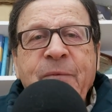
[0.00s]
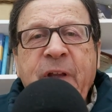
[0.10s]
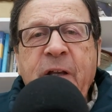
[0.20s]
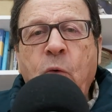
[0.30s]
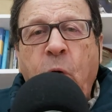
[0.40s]

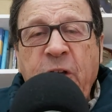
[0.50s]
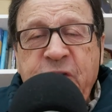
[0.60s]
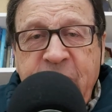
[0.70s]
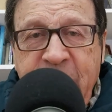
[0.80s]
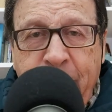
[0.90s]
they
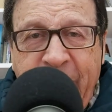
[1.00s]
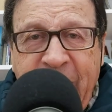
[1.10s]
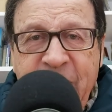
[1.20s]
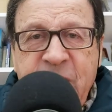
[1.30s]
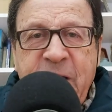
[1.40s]
watch
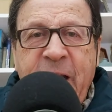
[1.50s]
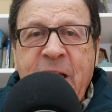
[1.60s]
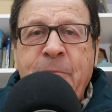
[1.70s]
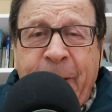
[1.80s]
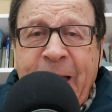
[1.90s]
debates,
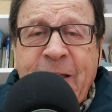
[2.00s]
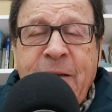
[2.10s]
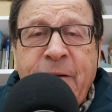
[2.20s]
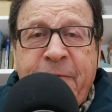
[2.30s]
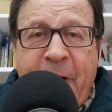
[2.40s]
they debate
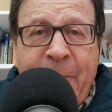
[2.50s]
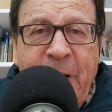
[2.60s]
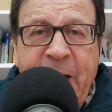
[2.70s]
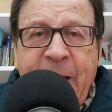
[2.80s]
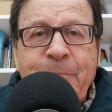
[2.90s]
in the
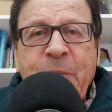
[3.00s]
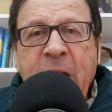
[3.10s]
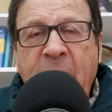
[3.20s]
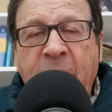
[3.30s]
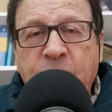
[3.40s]
family,
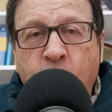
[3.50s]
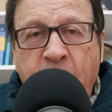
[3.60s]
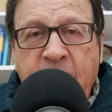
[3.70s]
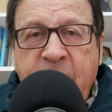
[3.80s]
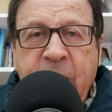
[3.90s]
at
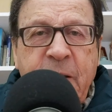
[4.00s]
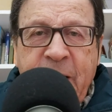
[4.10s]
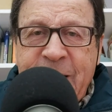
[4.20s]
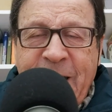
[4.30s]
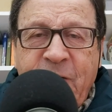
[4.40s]
work,
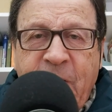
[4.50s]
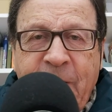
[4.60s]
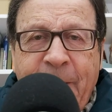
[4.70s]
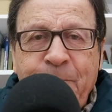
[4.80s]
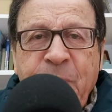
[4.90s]

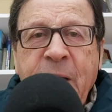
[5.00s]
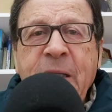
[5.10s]
etc.